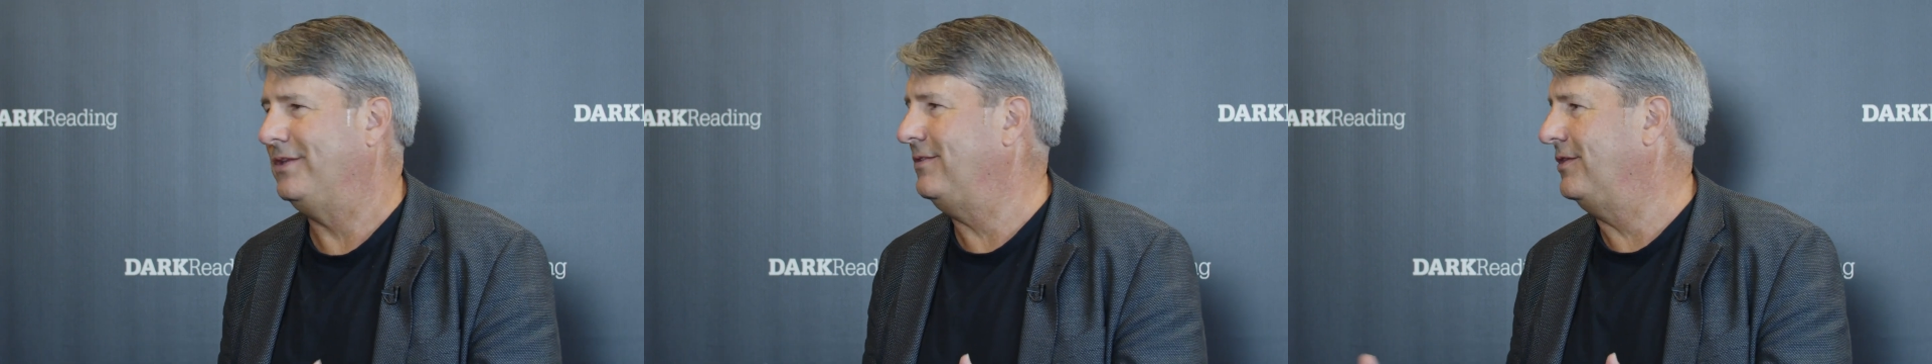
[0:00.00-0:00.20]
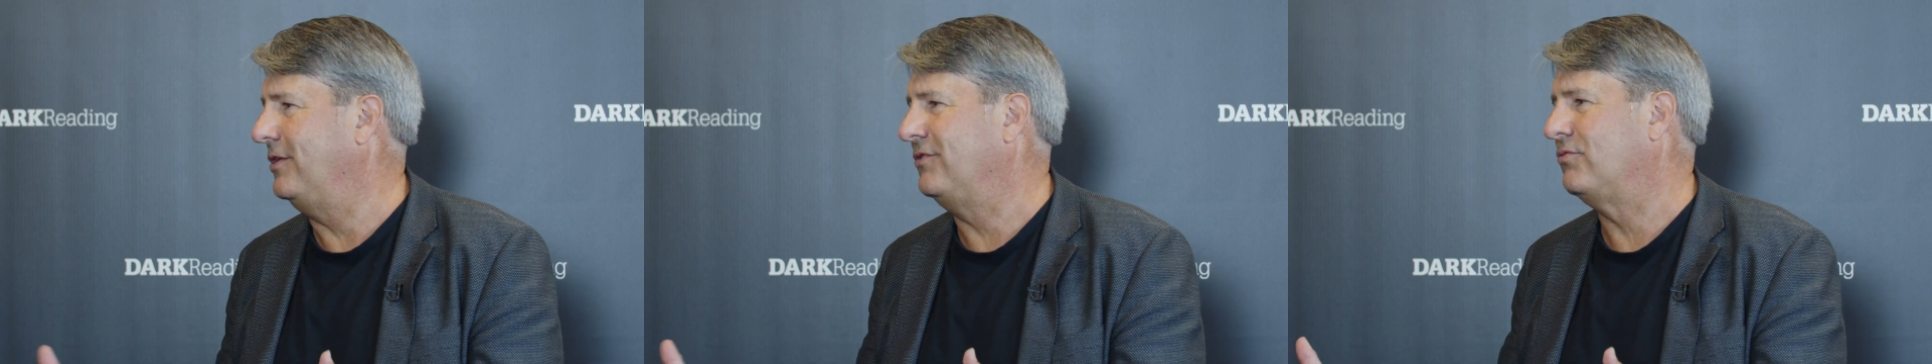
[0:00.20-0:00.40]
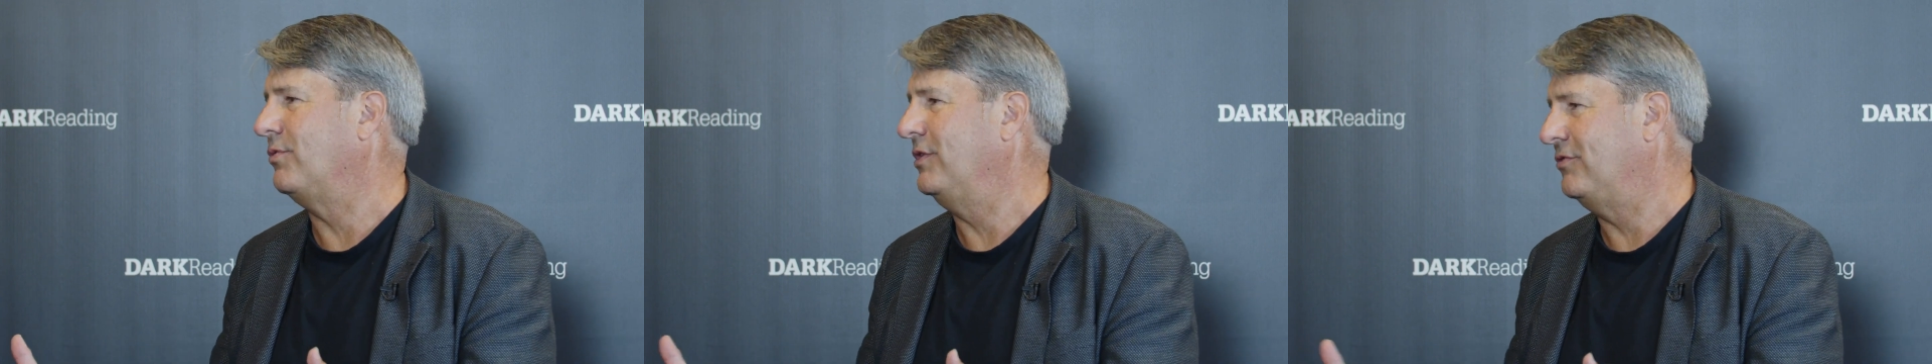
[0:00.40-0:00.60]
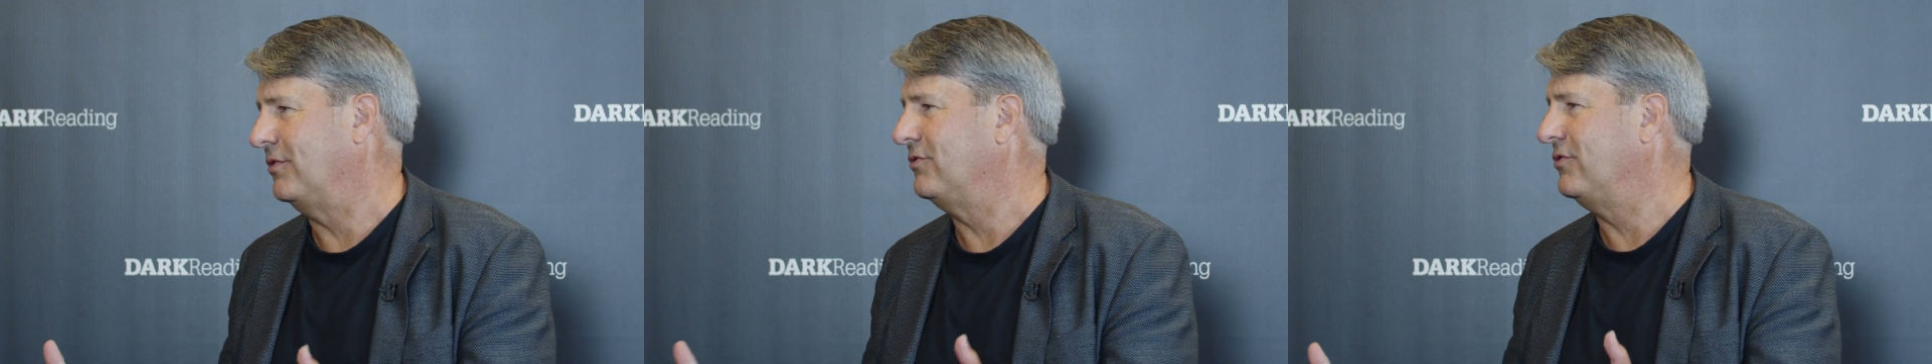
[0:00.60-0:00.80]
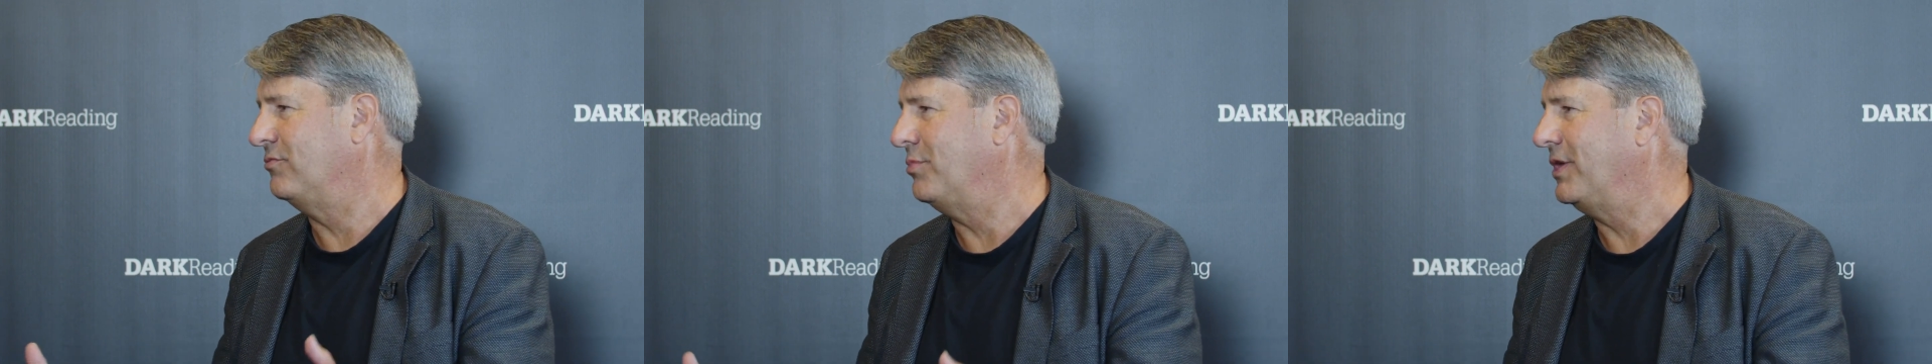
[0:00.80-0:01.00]
this
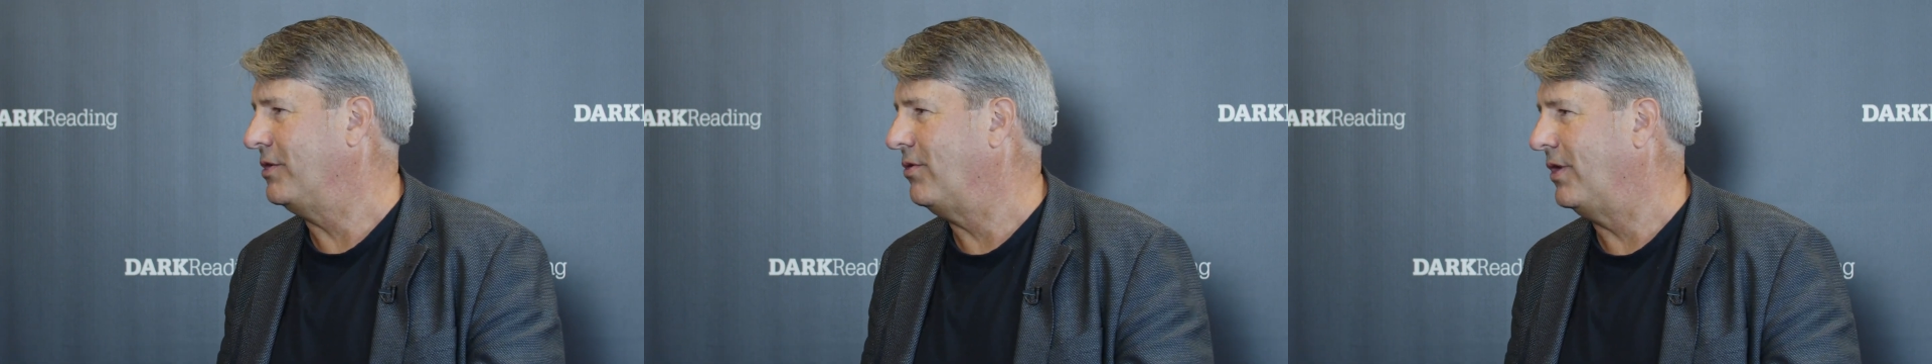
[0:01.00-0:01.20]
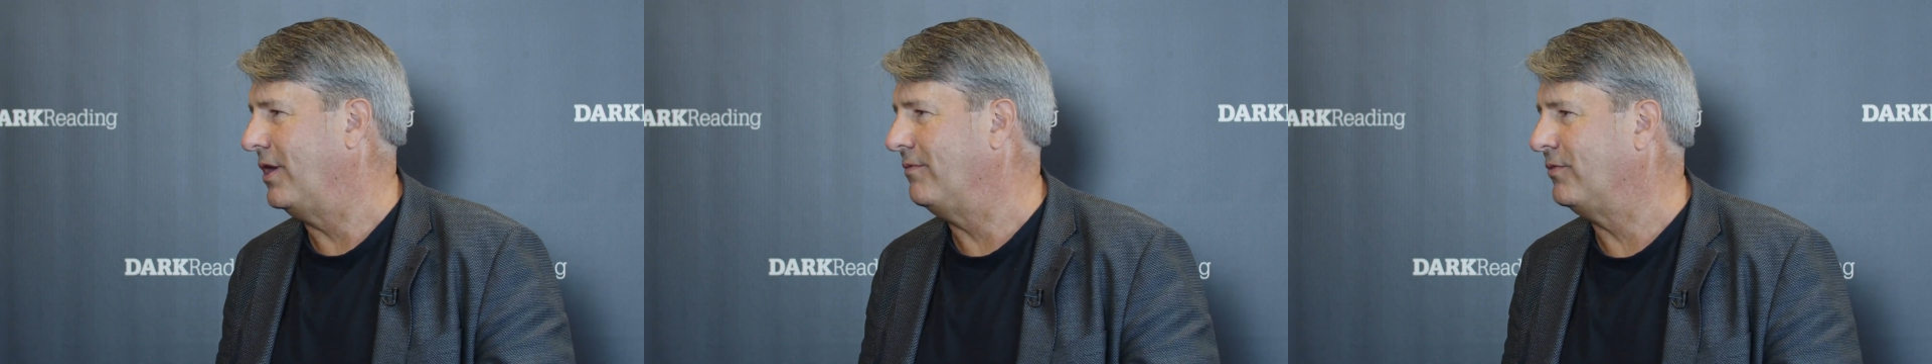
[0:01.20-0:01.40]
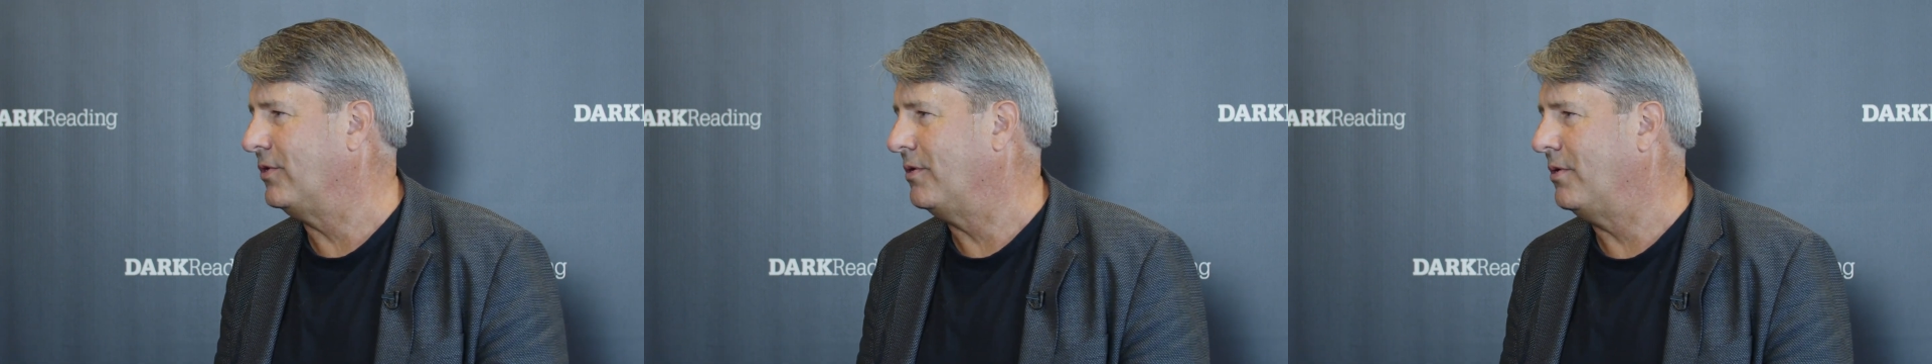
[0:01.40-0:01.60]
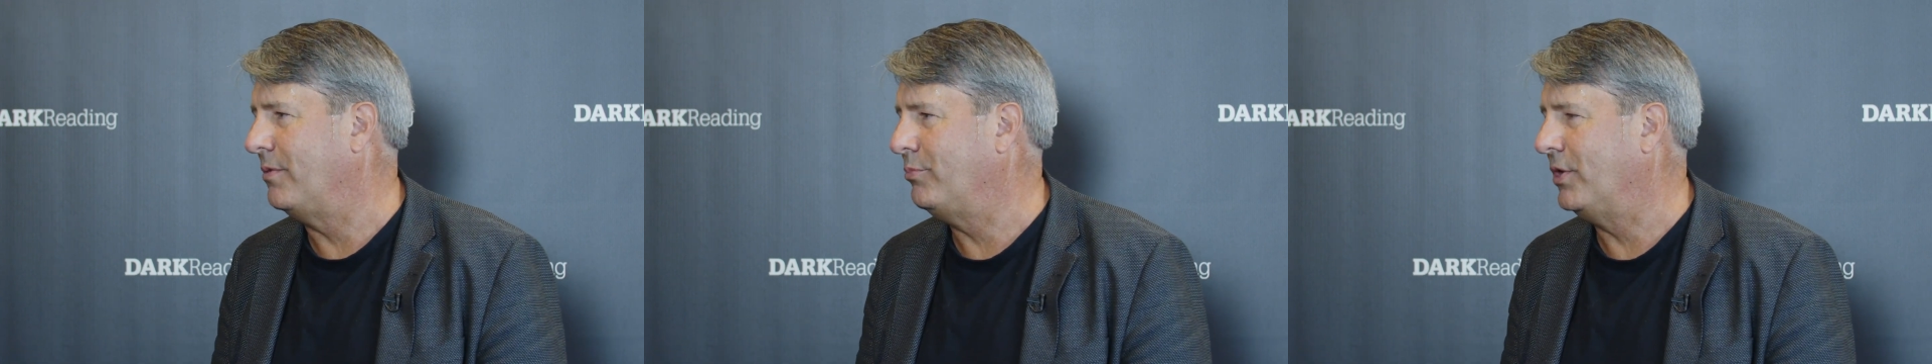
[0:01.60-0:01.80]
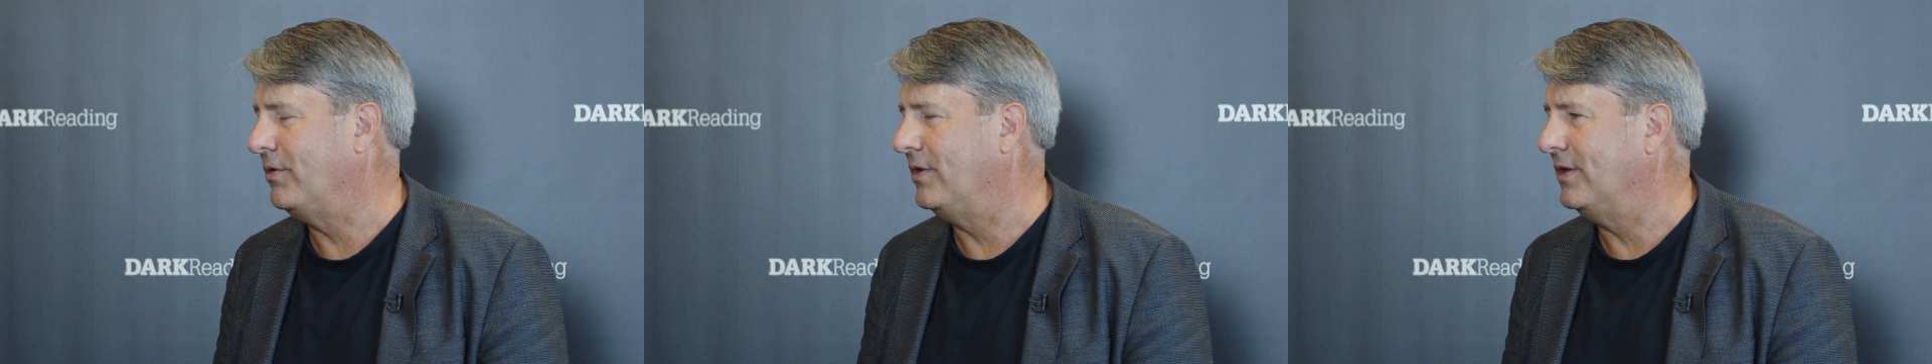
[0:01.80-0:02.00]
research has been going on for a
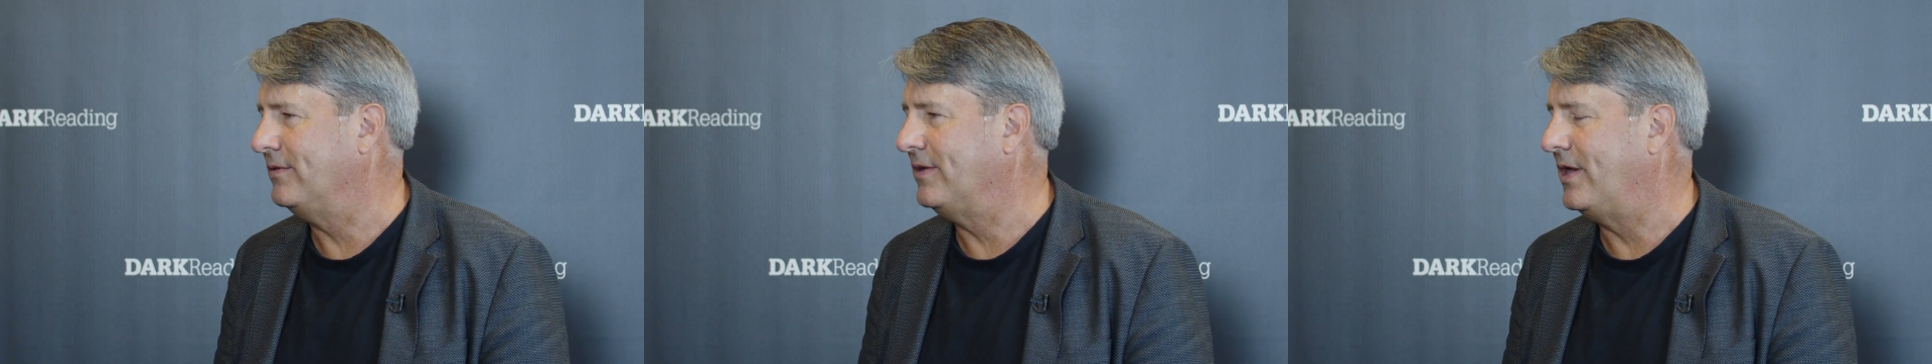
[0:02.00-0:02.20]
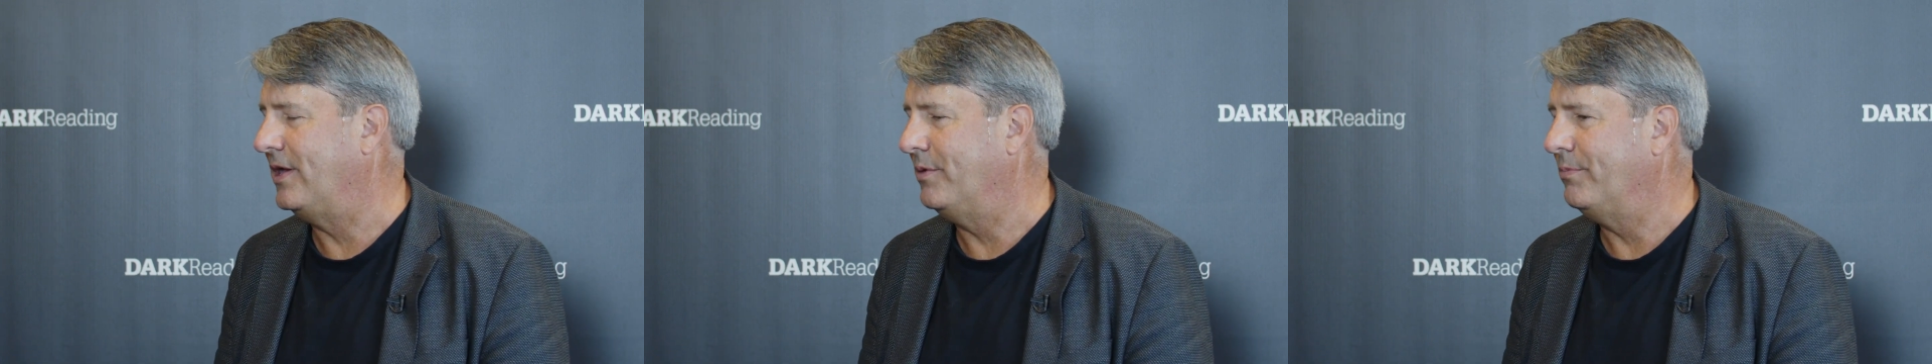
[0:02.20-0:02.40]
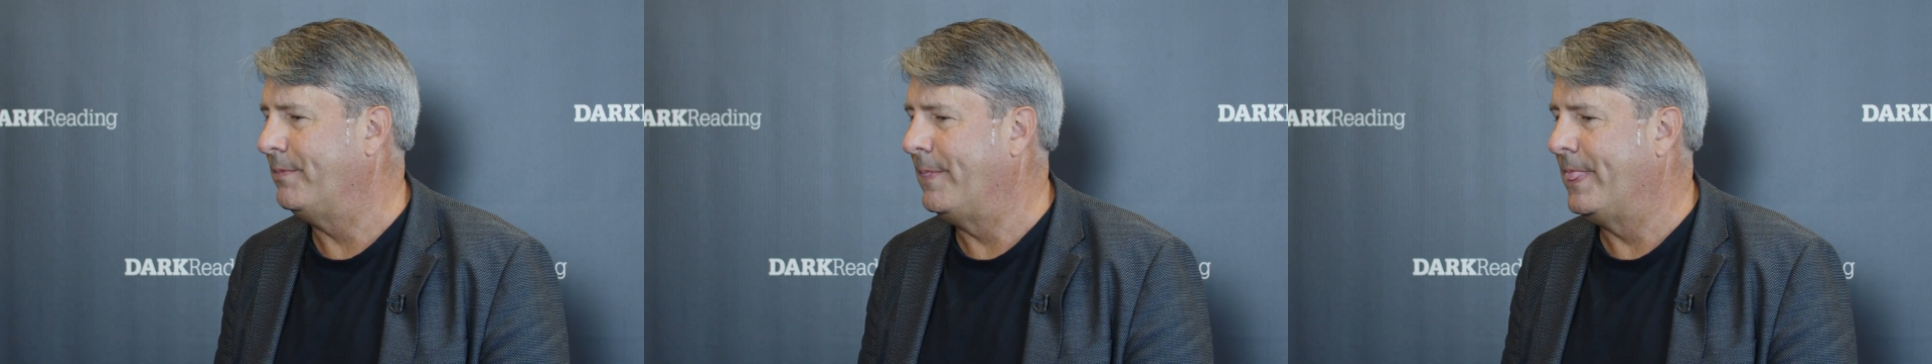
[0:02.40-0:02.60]
period of time.